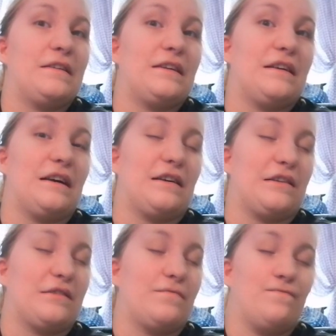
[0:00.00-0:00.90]
yeah, I
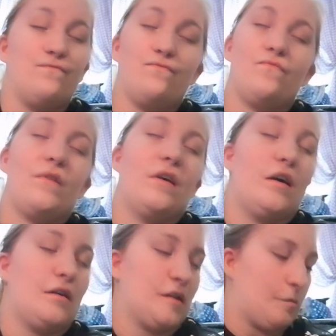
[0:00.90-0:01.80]
got a
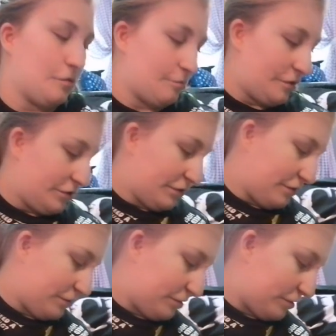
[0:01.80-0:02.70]
couple pairs
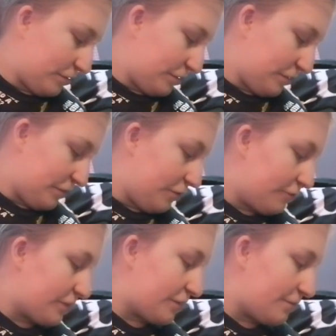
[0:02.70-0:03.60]
of
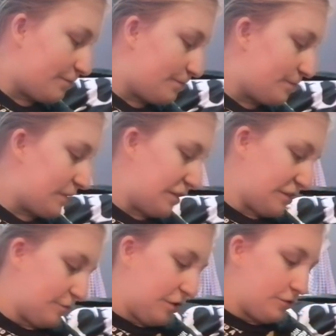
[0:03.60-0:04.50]
those
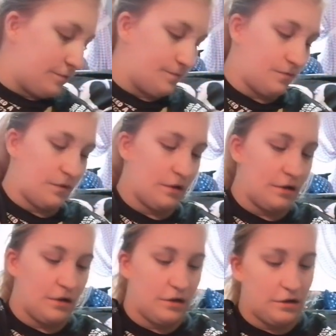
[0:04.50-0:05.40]
as well.
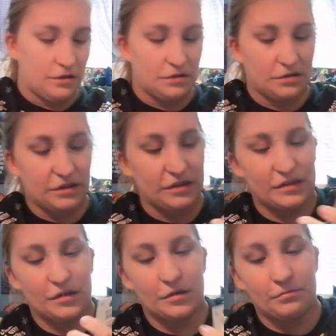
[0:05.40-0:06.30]

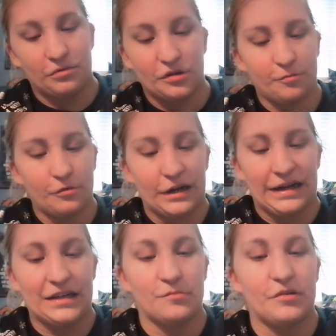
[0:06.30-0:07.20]
This purple
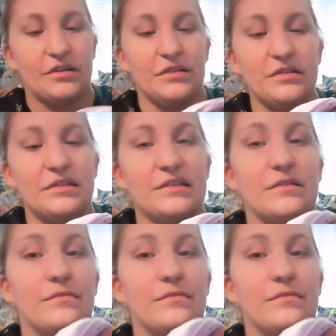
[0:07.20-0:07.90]
headband,